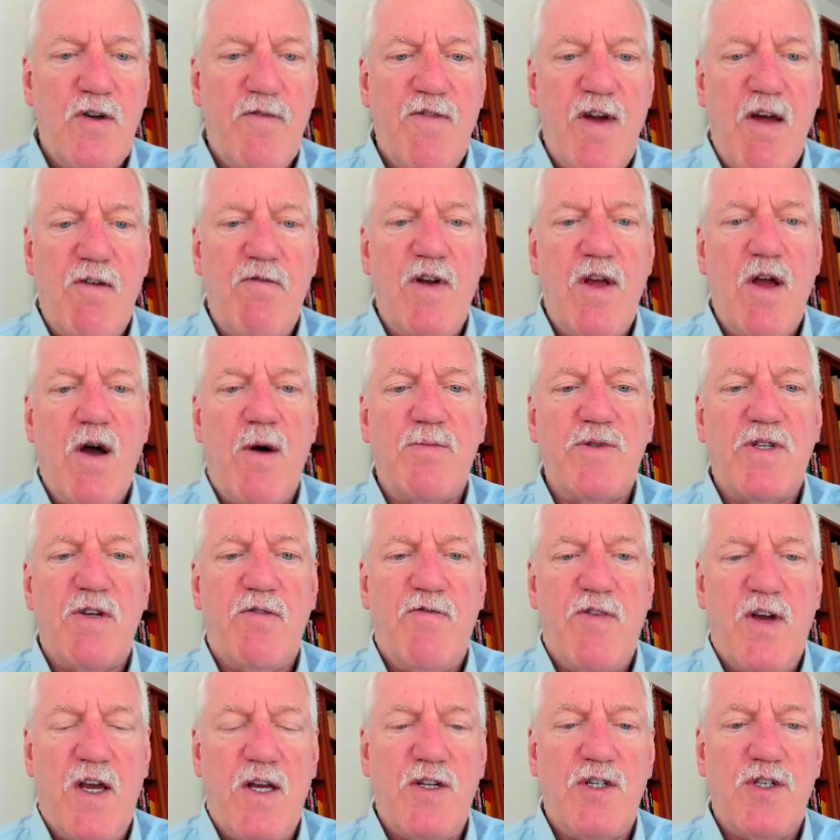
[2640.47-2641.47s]
of every
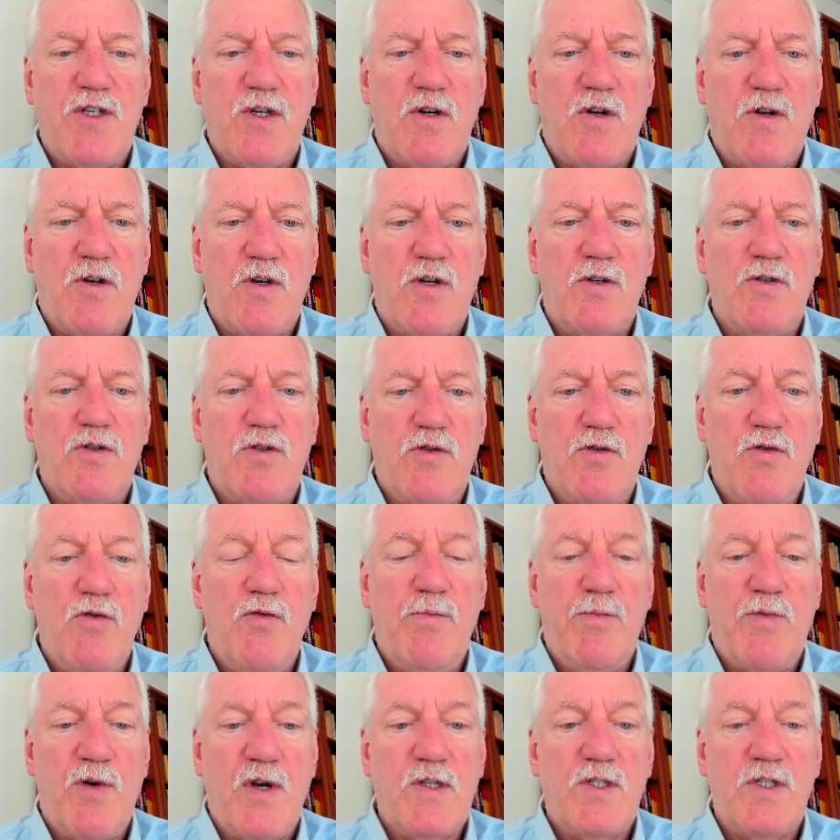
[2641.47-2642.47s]
observation on the 2
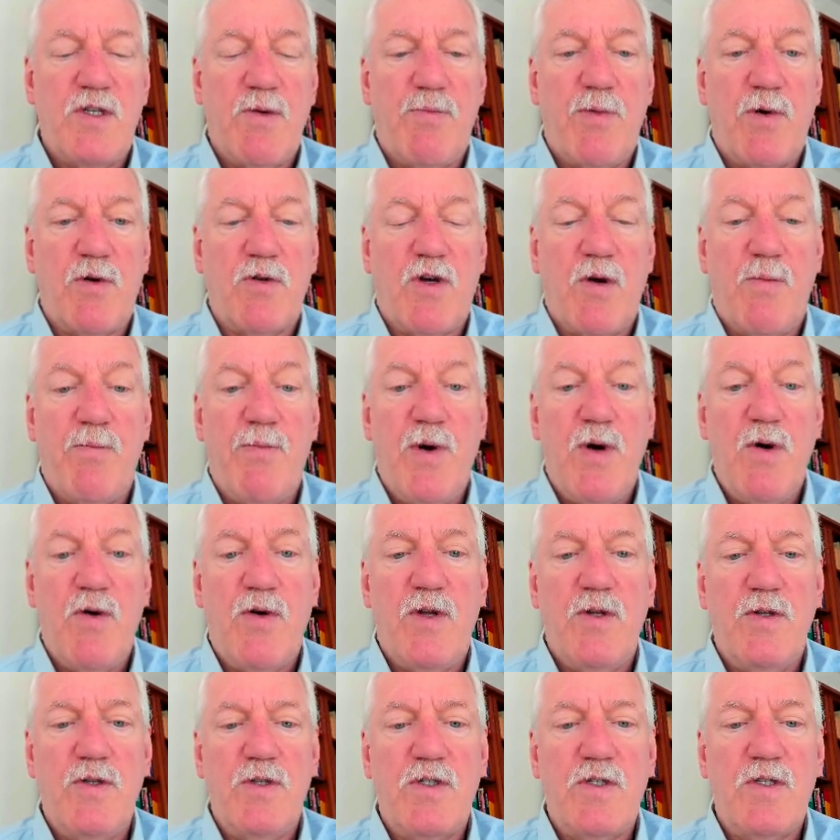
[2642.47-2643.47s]
principal
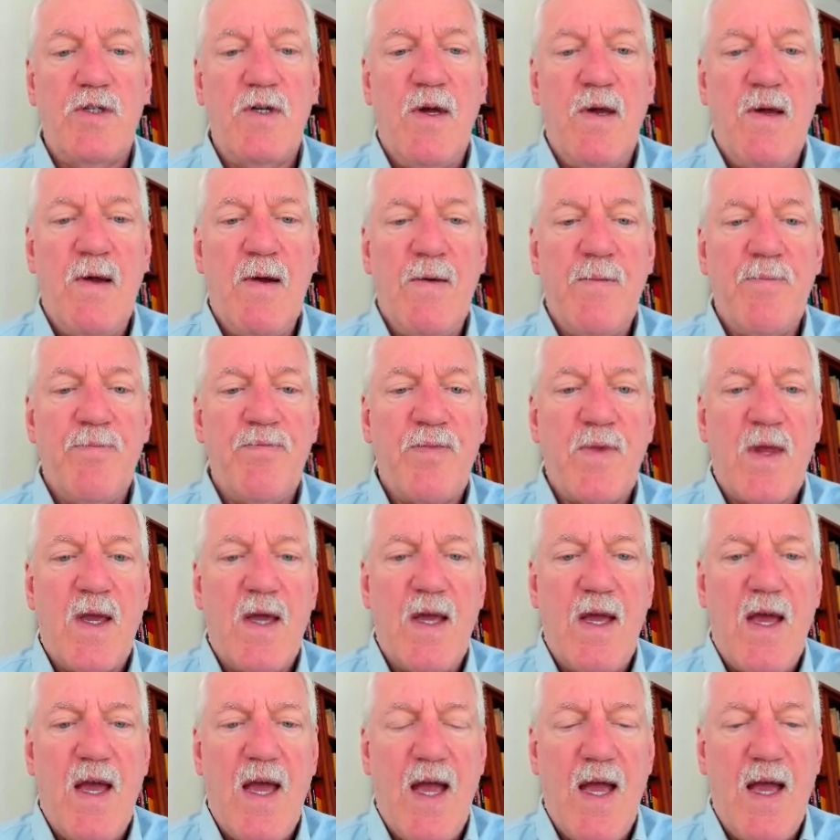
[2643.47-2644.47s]
components,
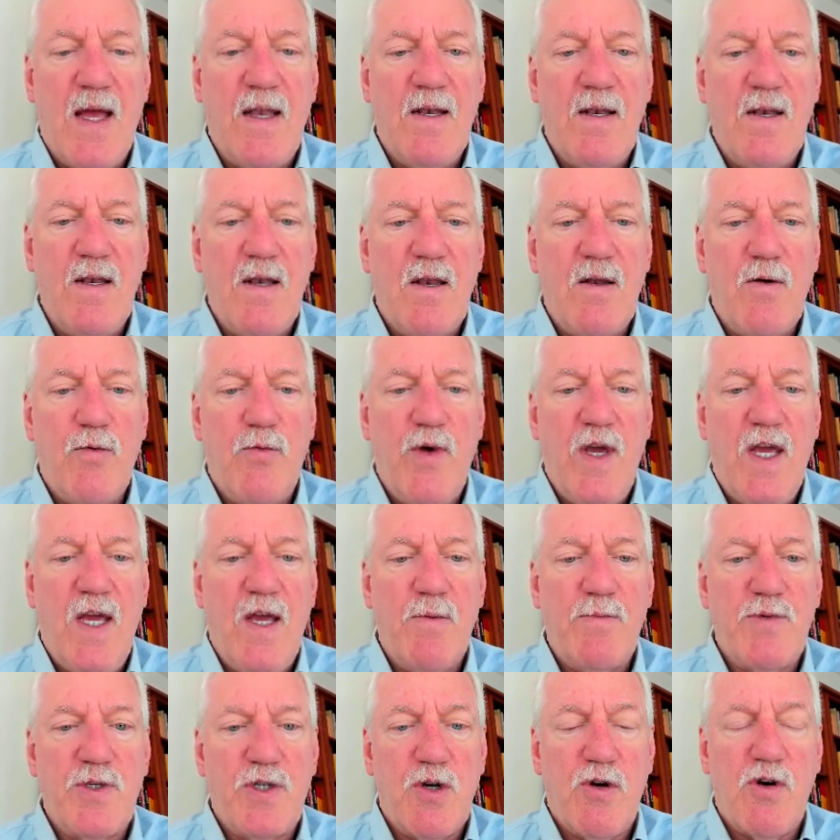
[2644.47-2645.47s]
and we
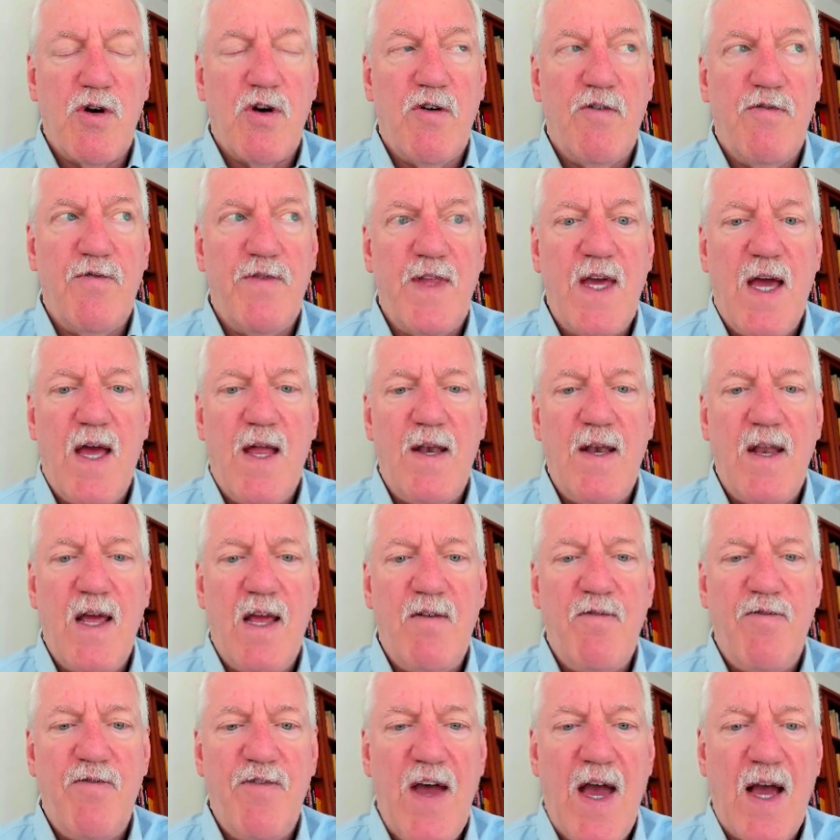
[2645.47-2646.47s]
observe that,
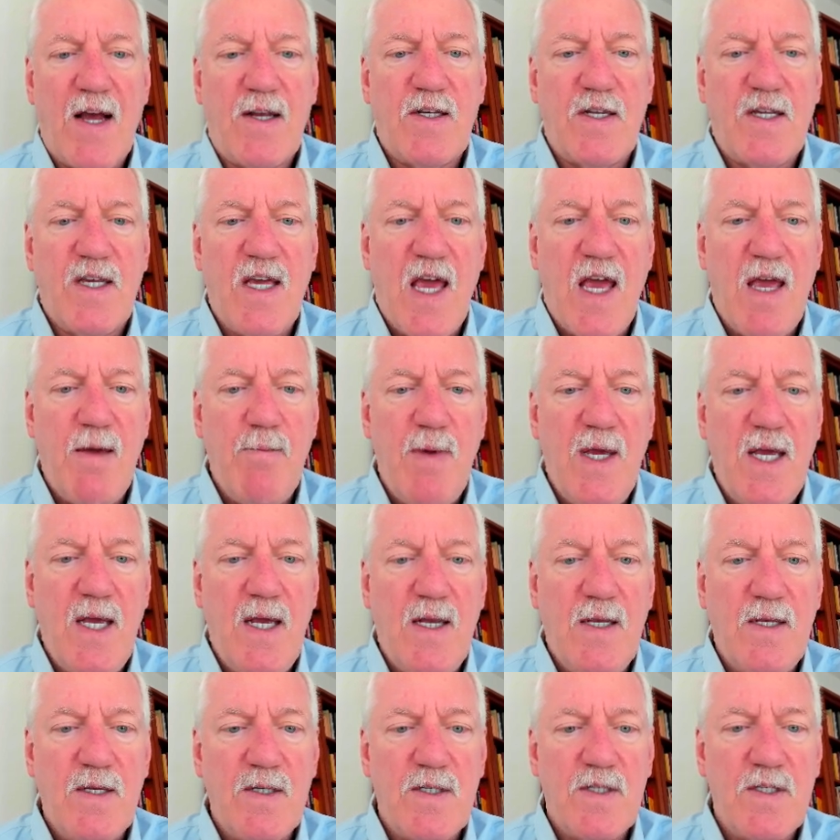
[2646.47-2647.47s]
in fact,
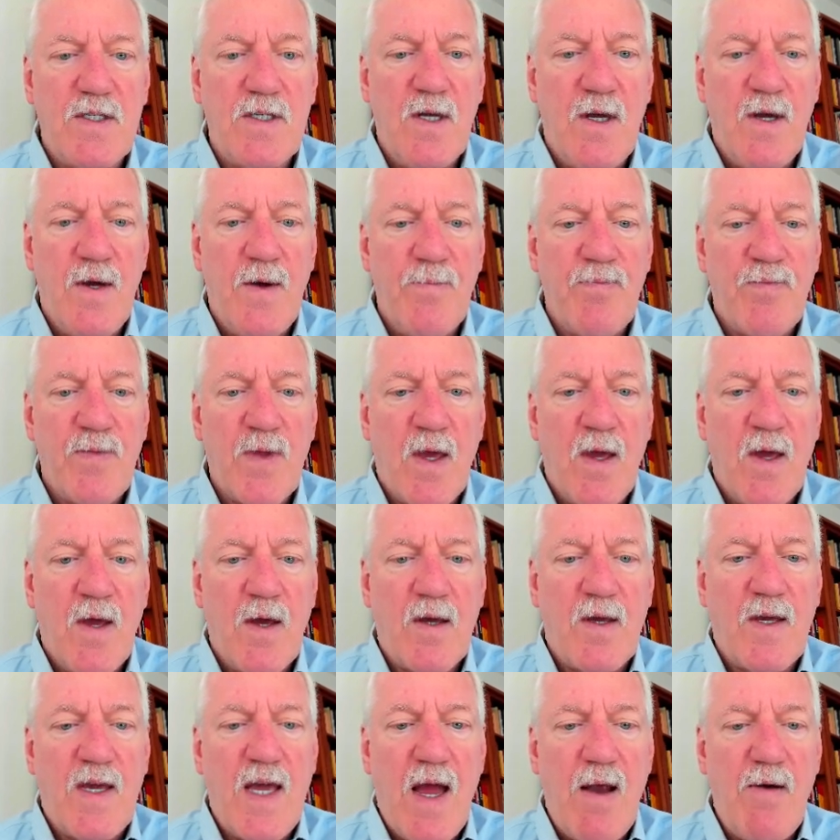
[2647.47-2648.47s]
Kmeans
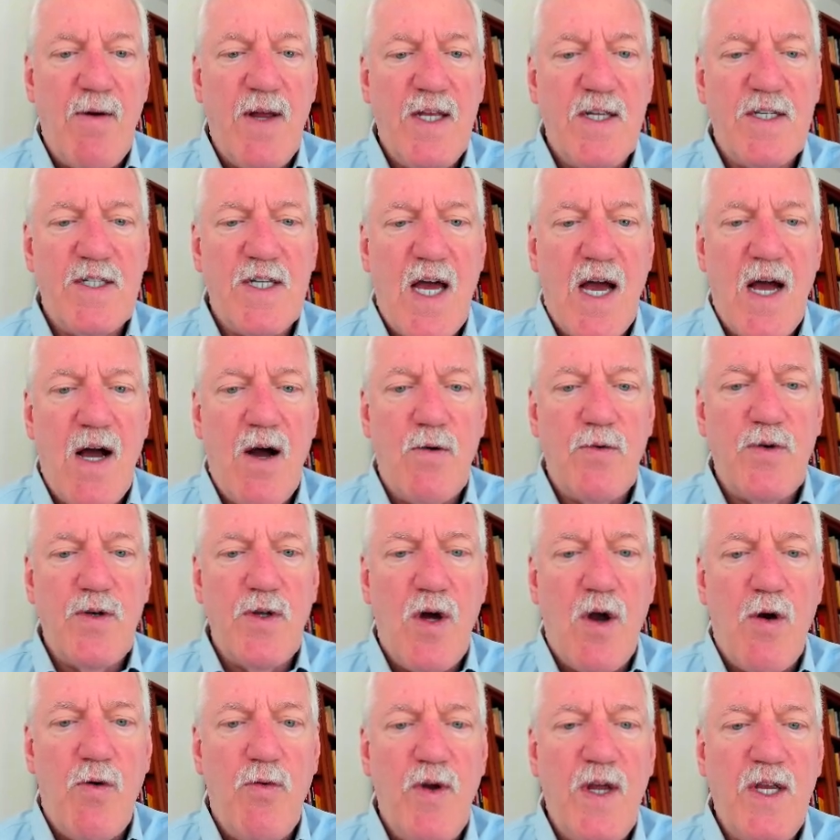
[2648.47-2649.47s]
carries out
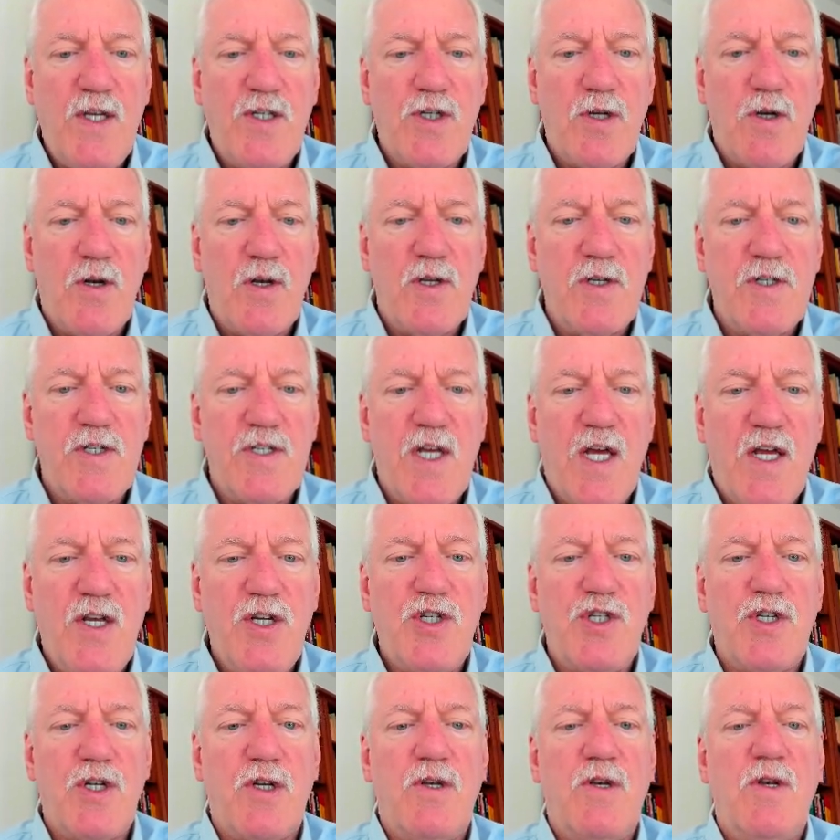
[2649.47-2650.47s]
a
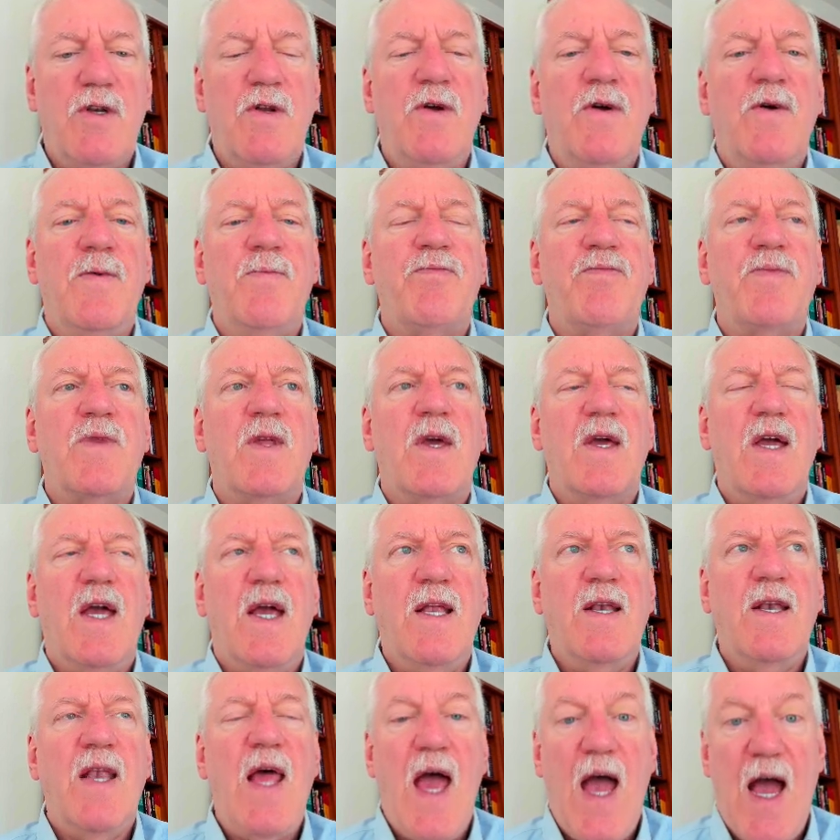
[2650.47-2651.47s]
regionalization
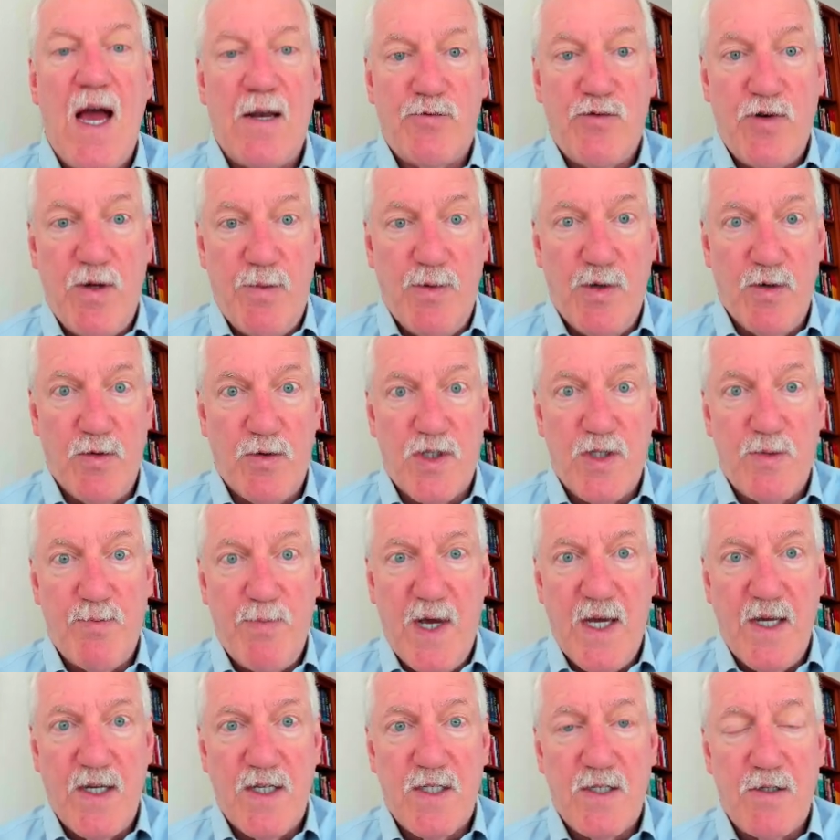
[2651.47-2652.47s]
in attribute
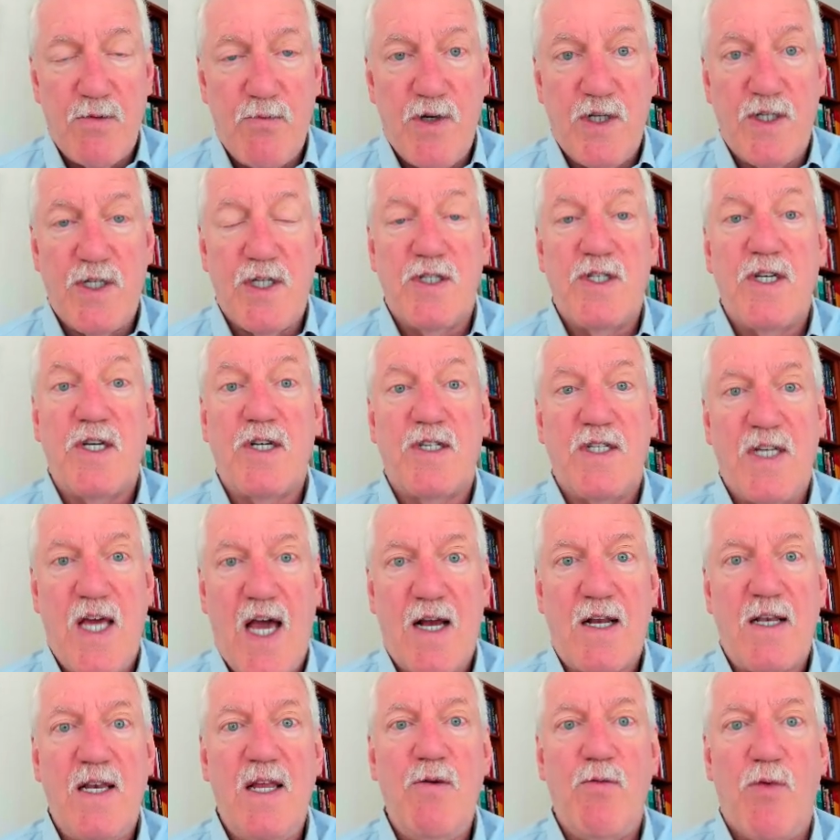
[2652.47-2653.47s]
space, which is
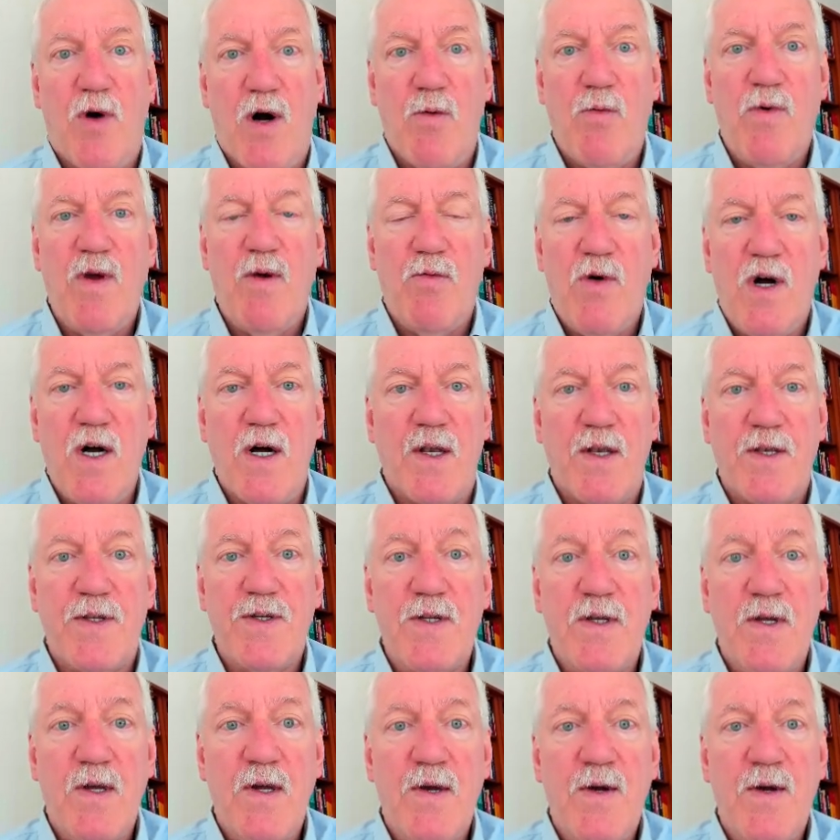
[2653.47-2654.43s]
exactly what we want.